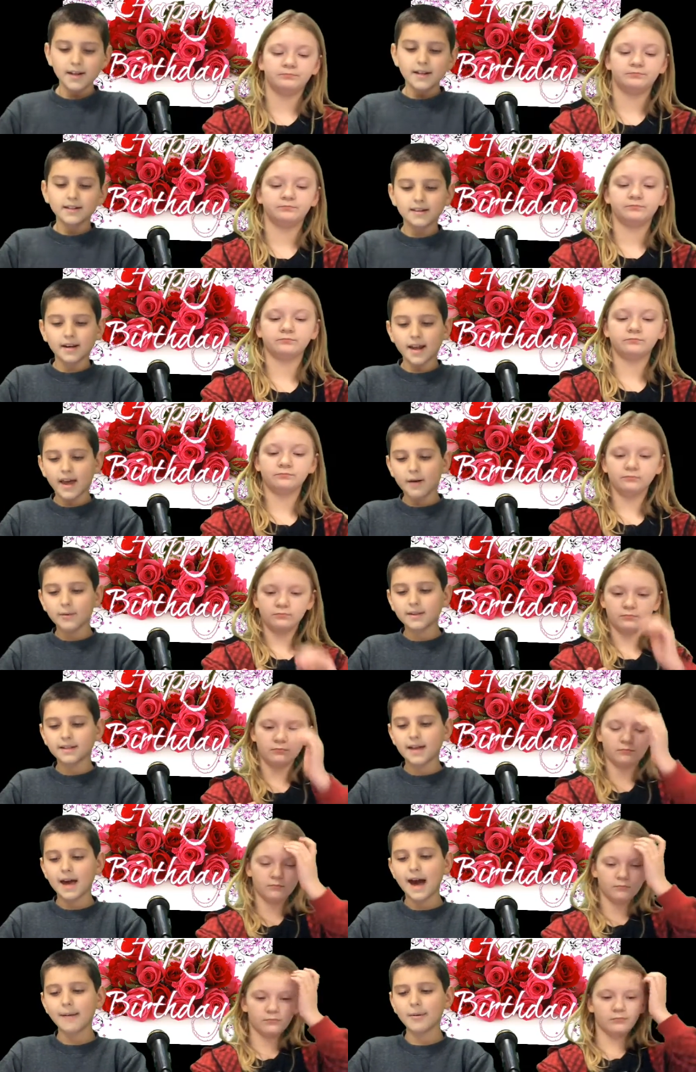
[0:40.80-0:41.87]
Speaker 1: Today we
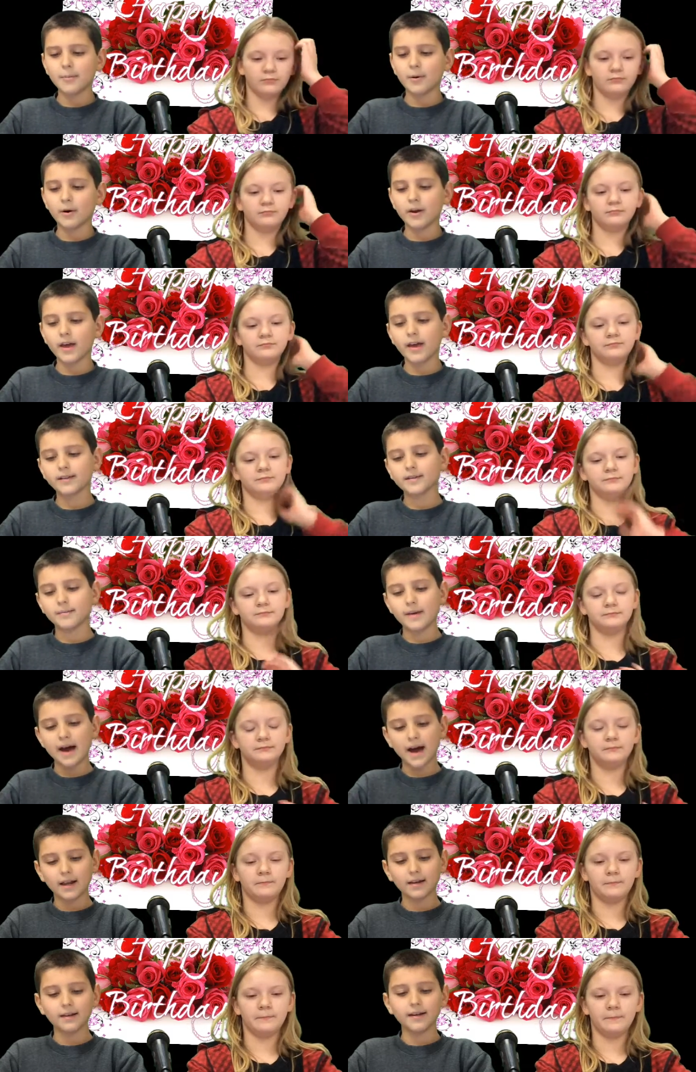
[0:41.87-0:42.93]
say happy birthday to
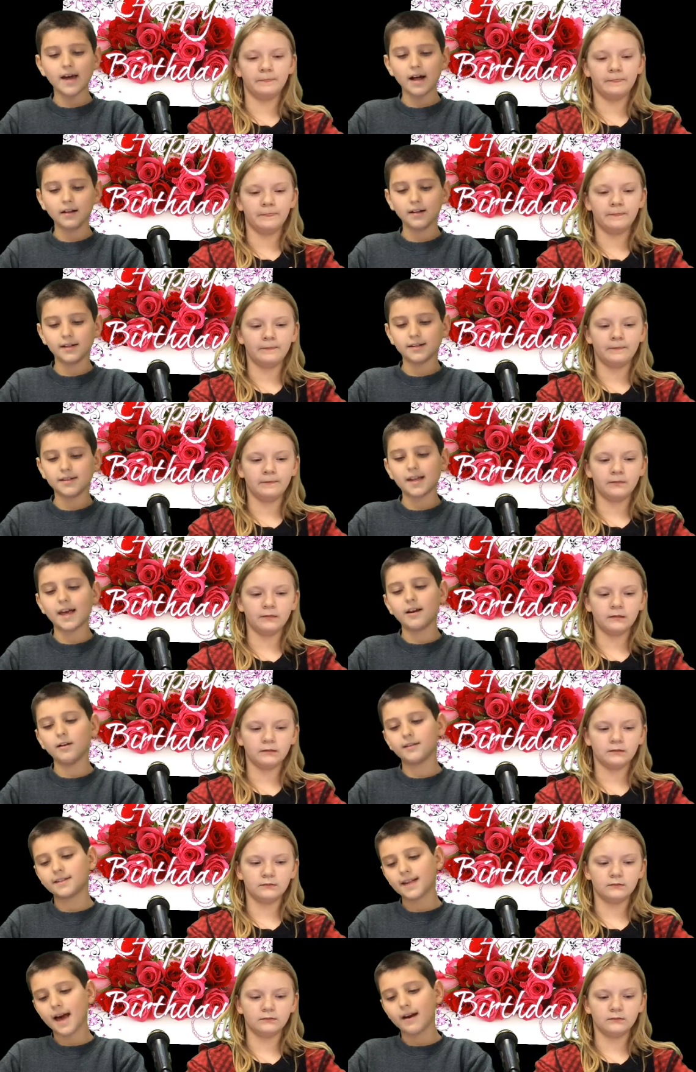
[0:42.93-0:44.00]
Madeline Ellis, and
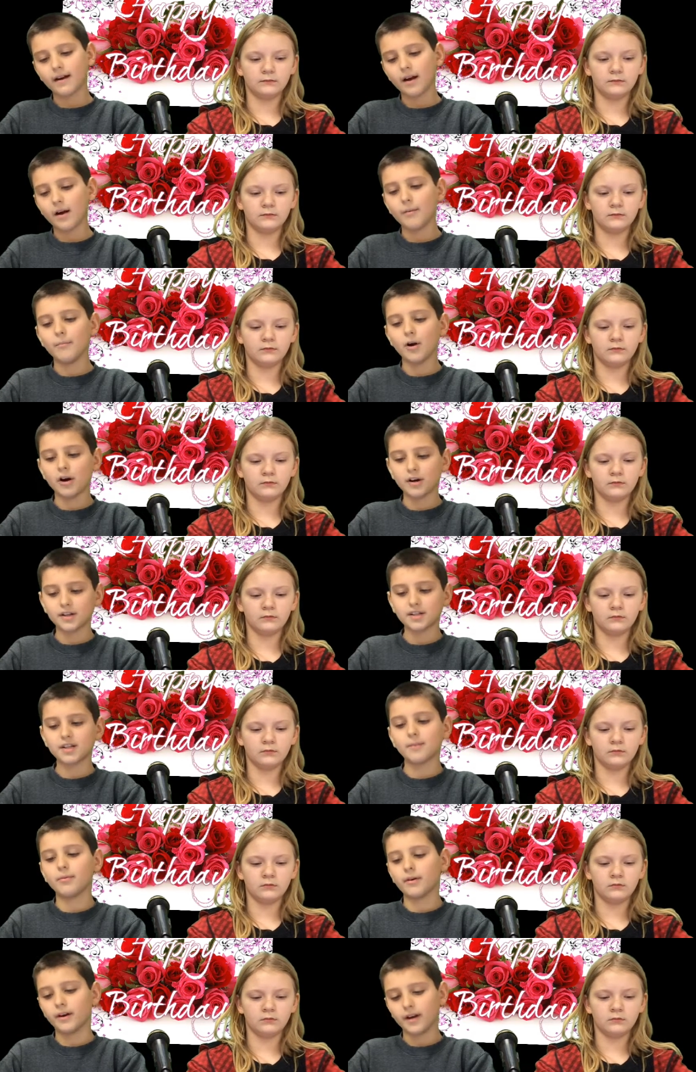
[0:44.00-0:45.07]
on Saturday, Amar
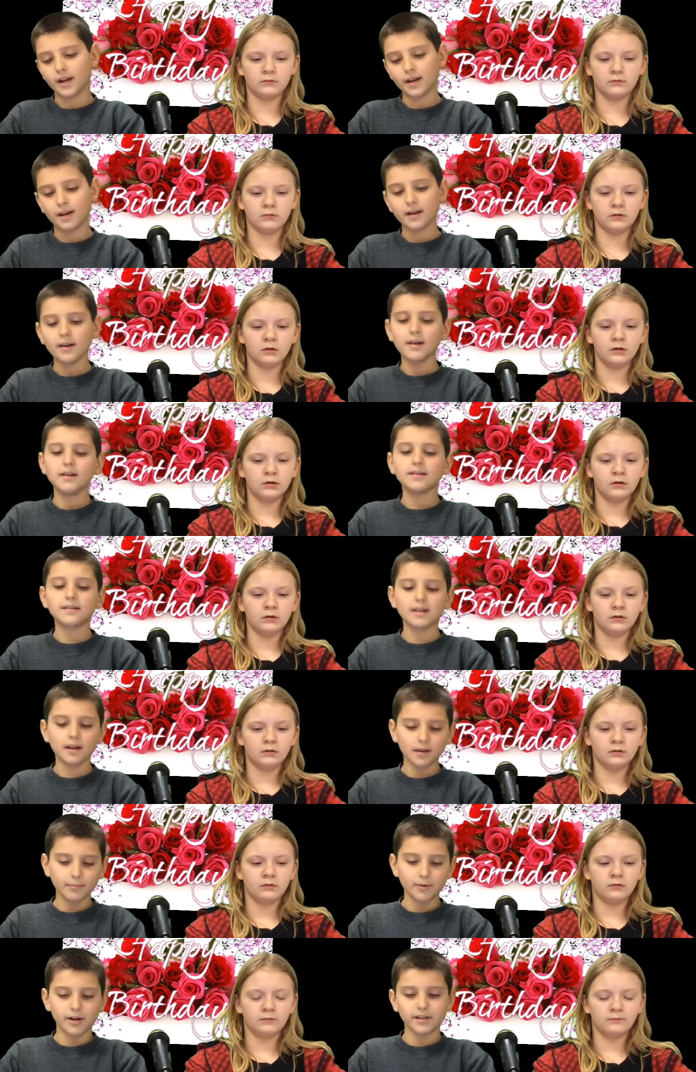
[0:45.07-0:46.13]
Sabri
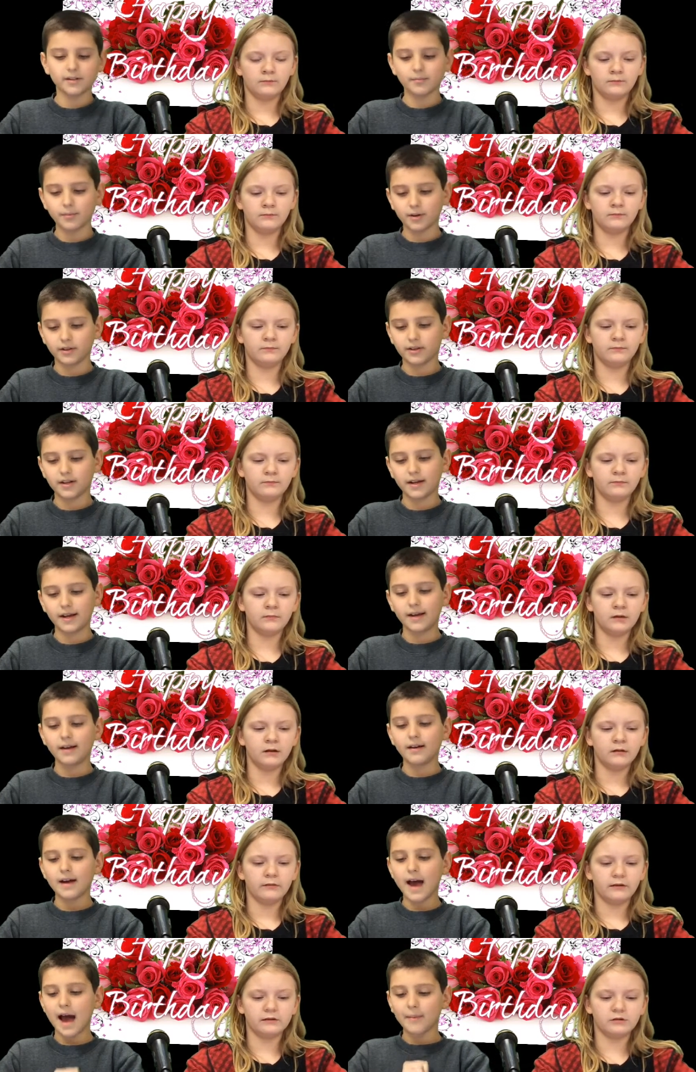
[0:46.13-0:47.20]
celebrates a birthday.
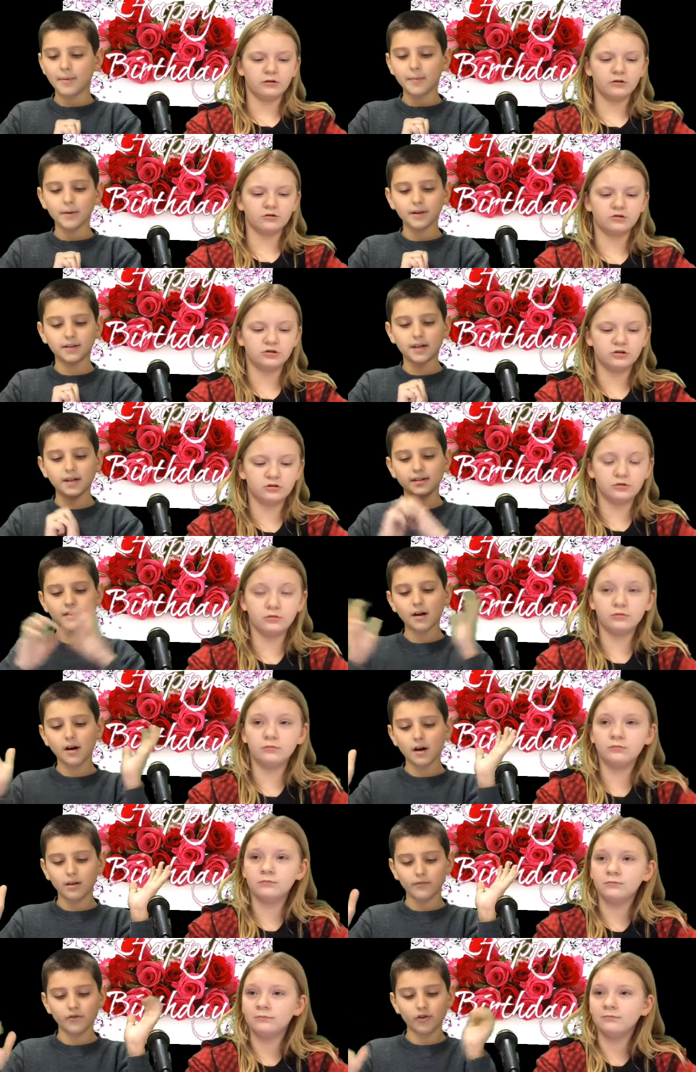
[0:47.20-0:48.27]
Let's happy birthday to, to
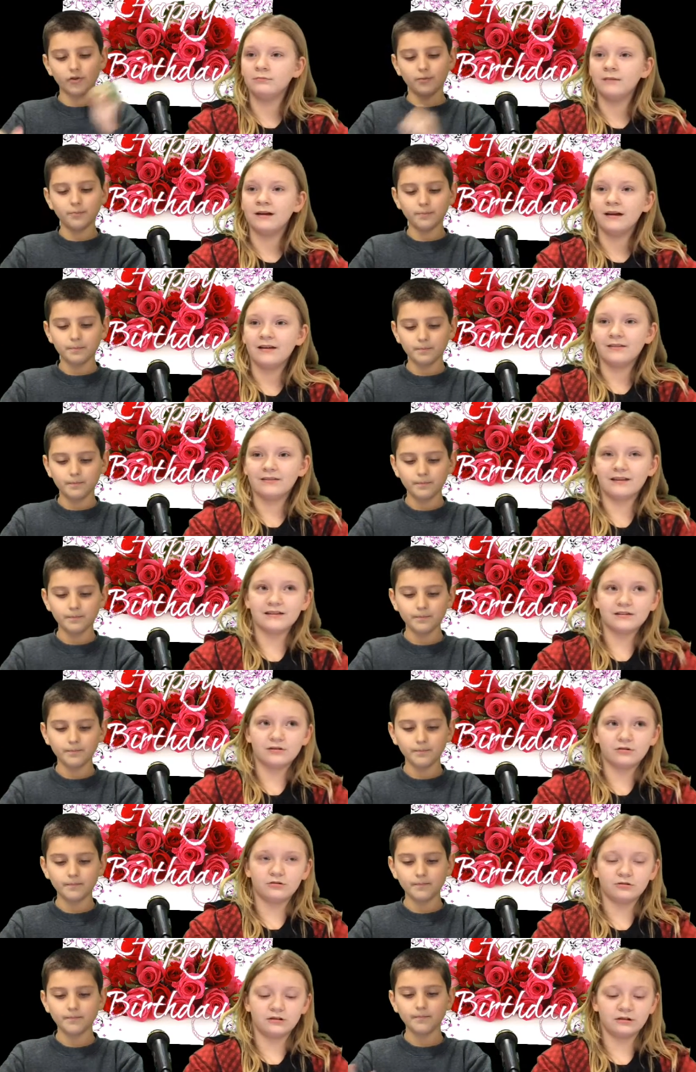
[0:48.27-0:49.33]
all of you. Let's
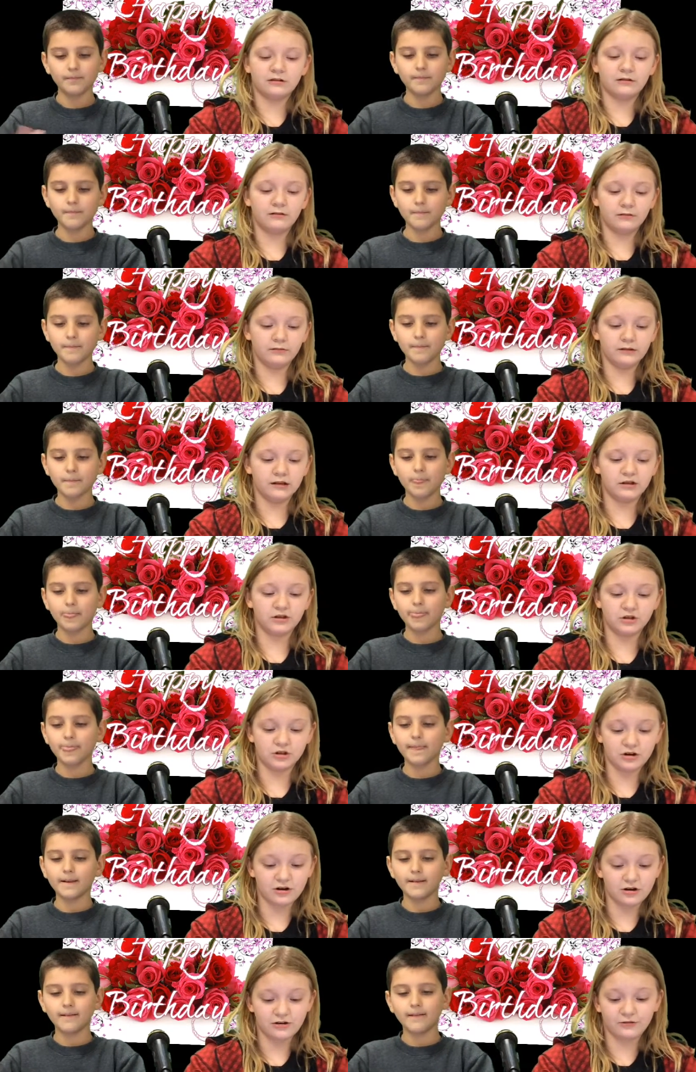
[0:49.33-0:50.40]
go to
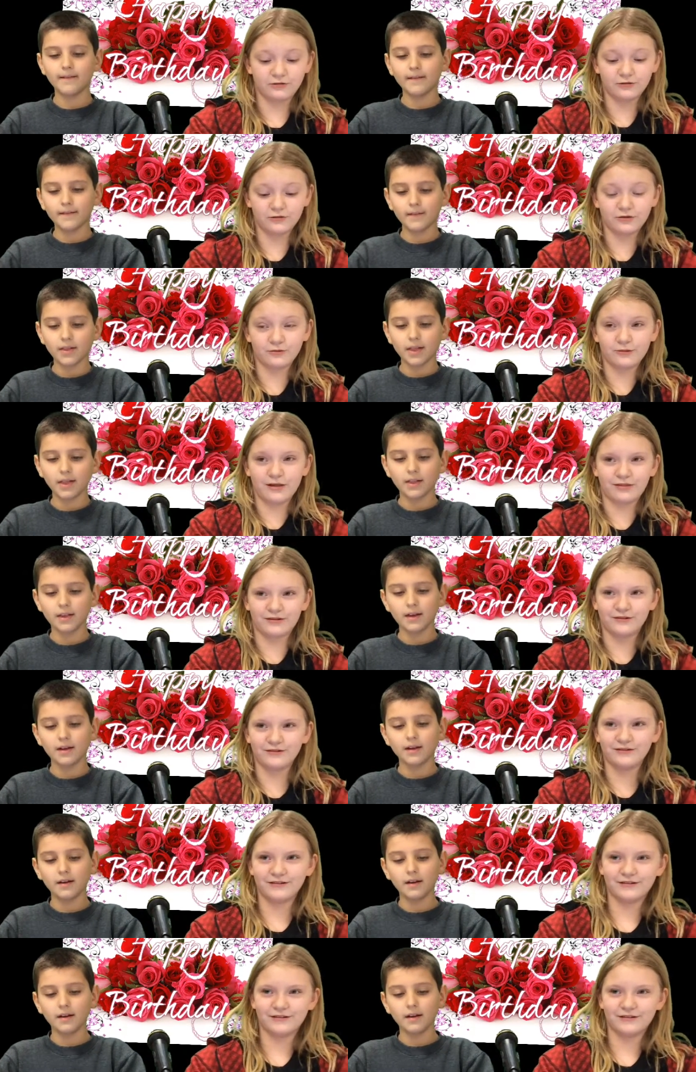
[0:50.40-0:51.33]
Alicia for the weather.